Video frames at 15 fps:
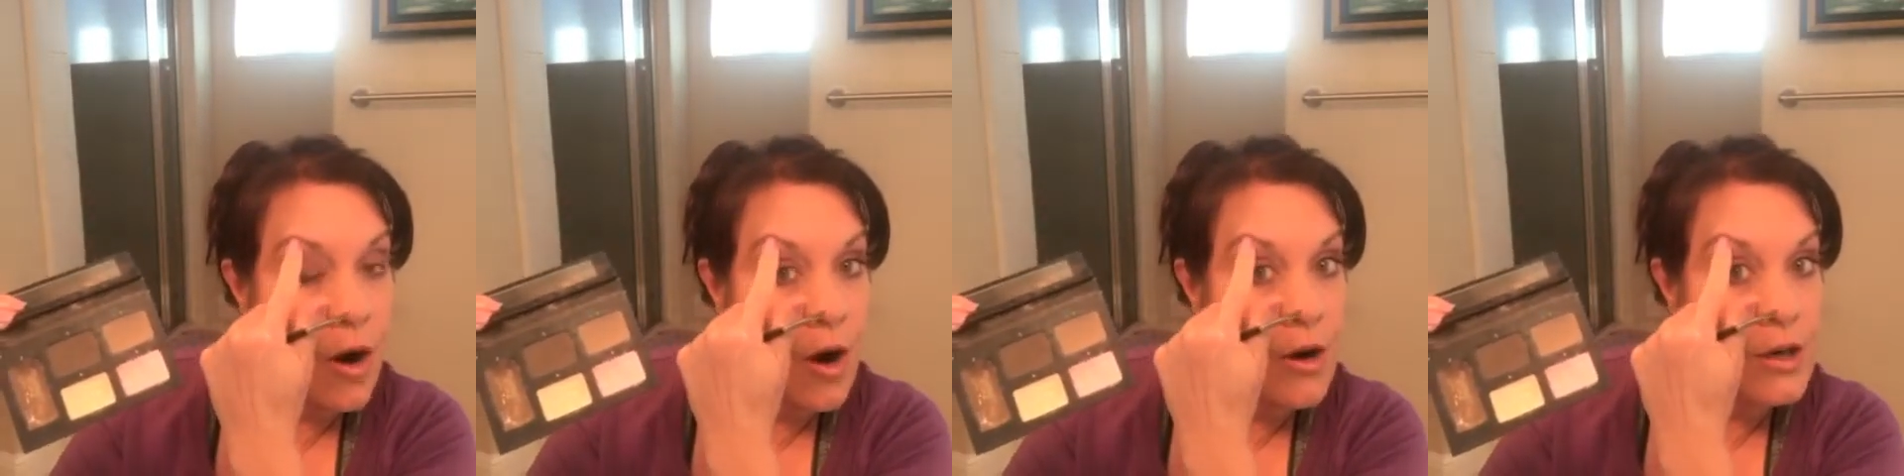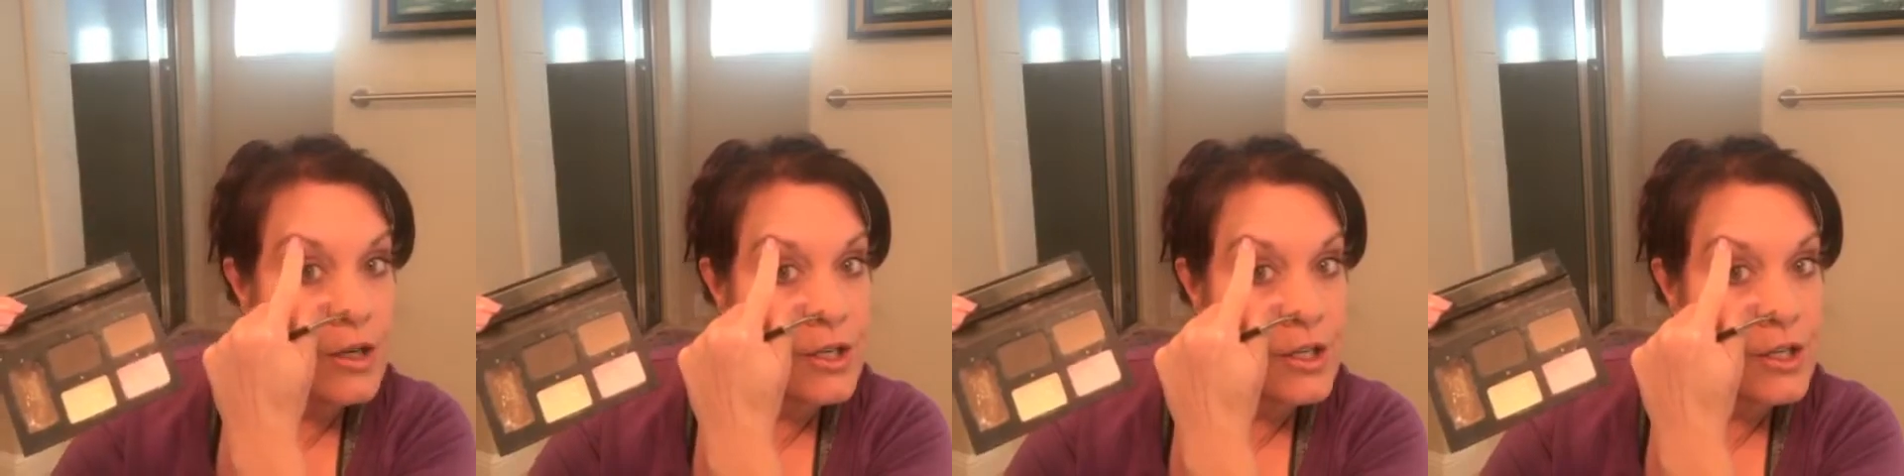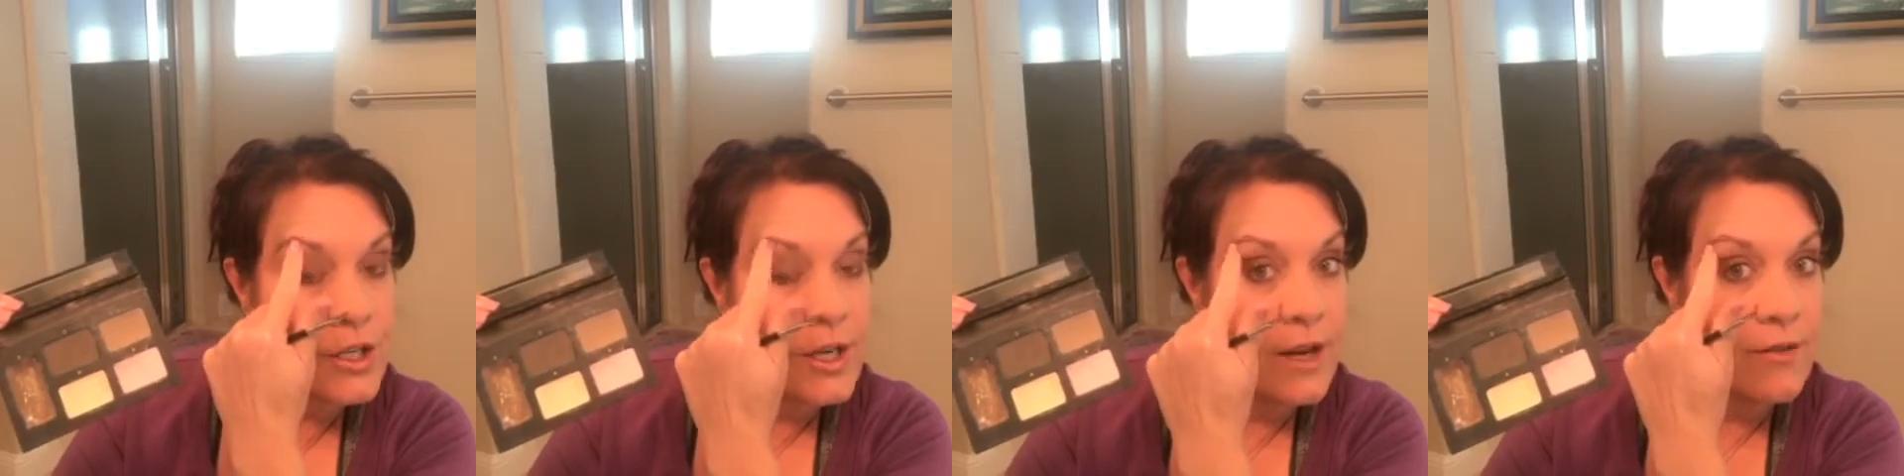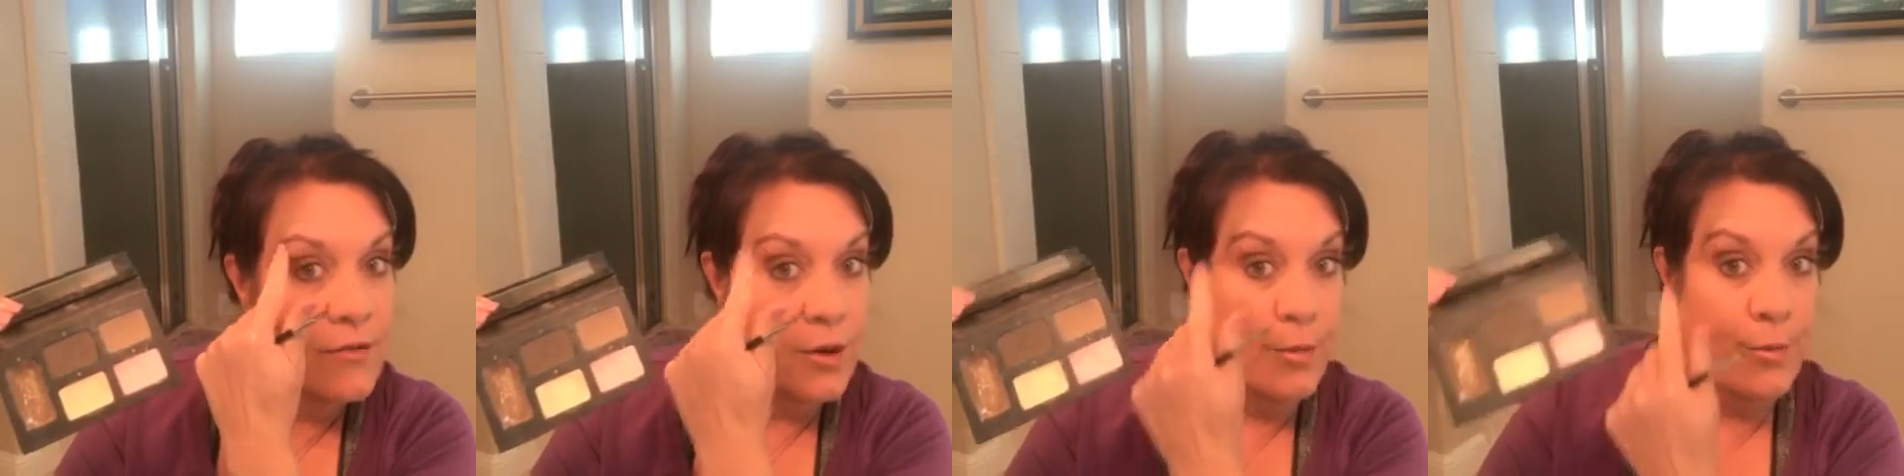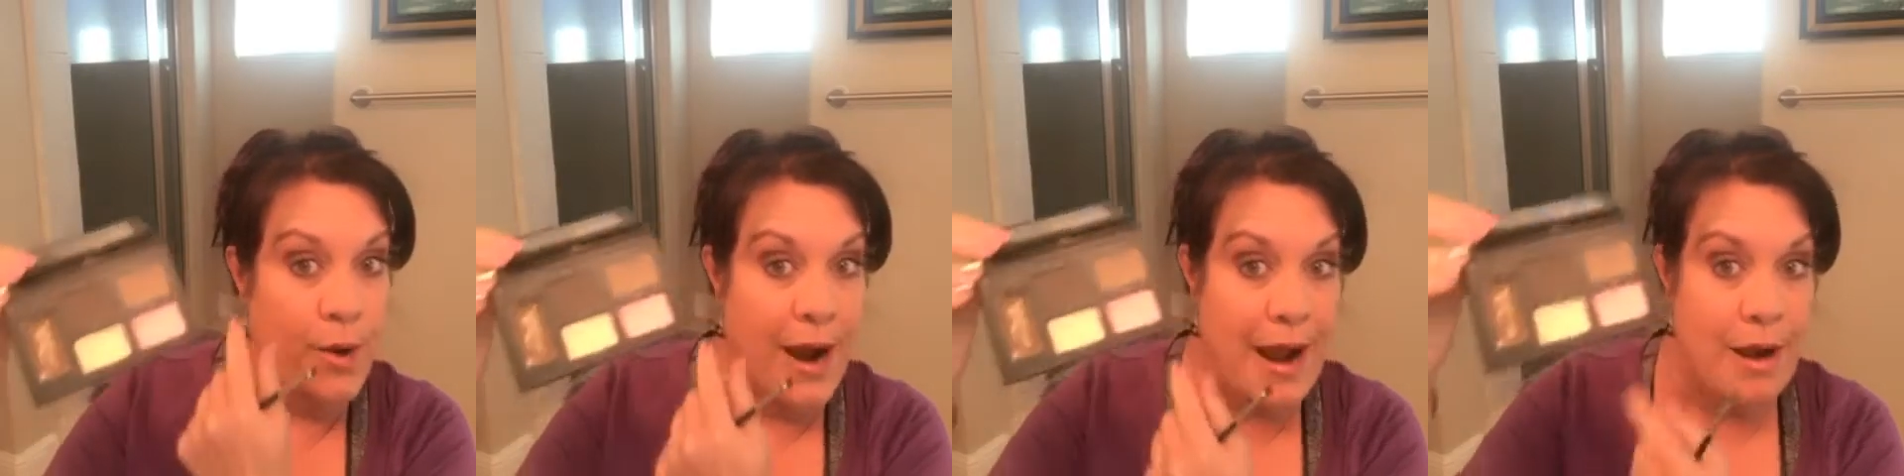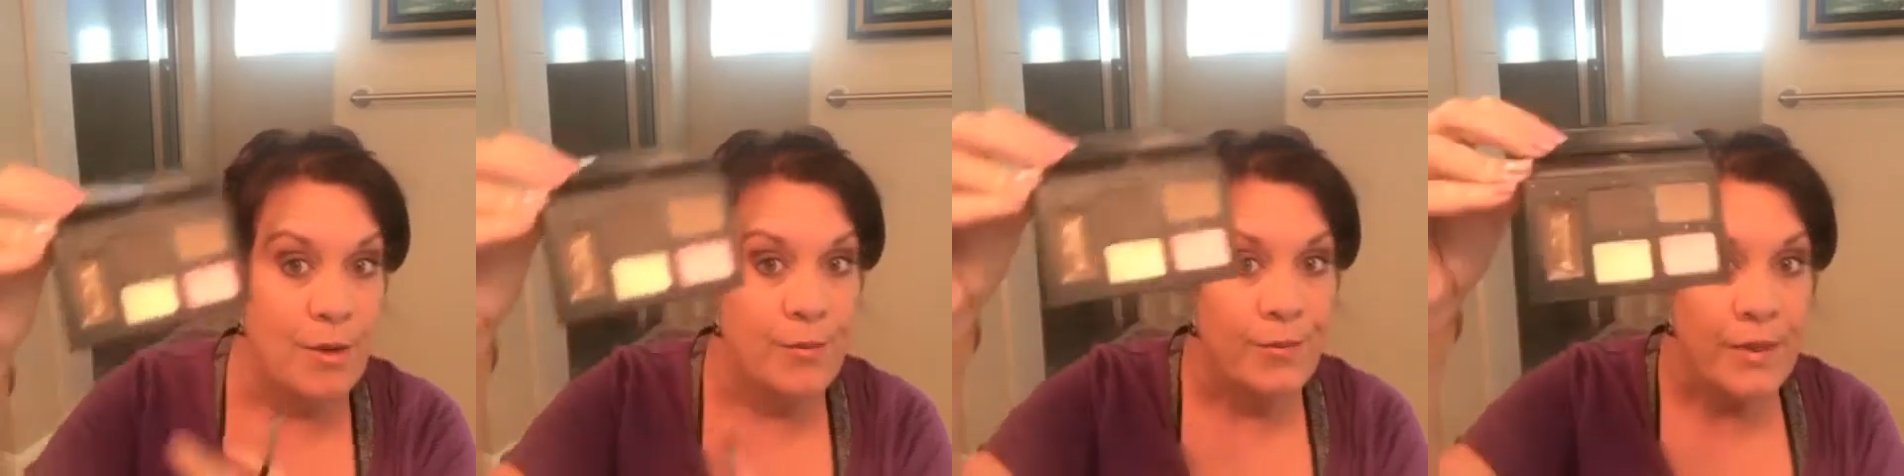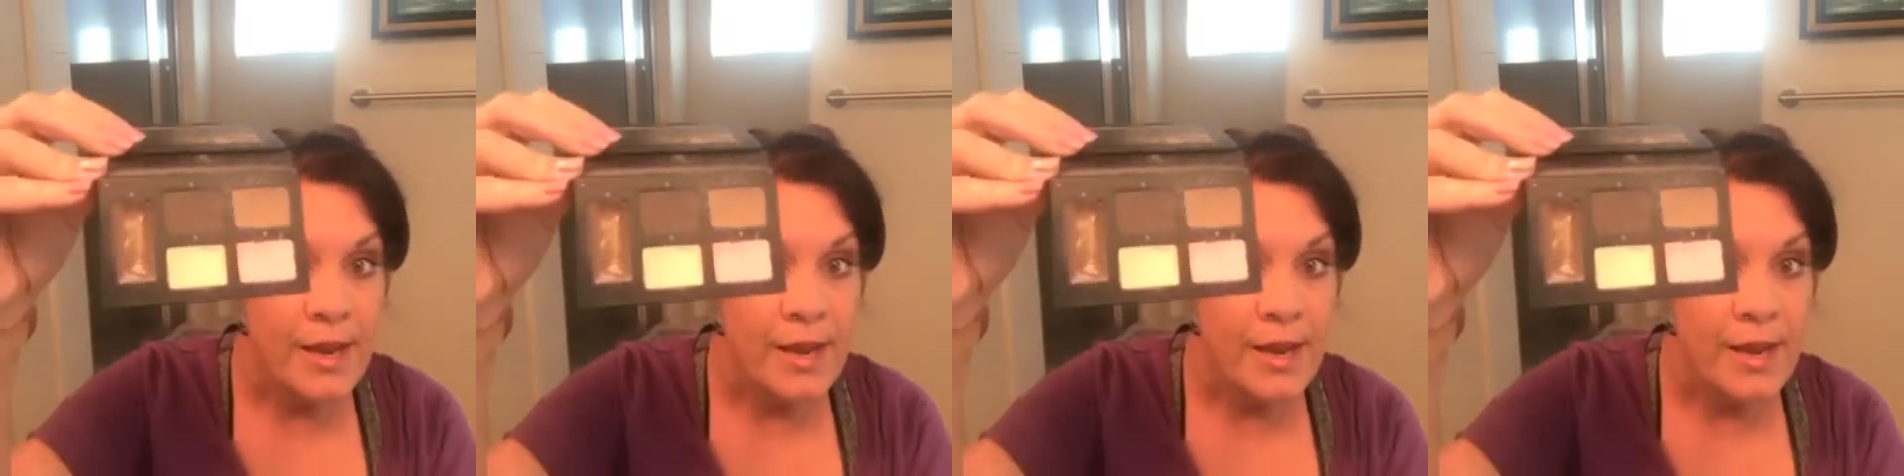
arch of your brow.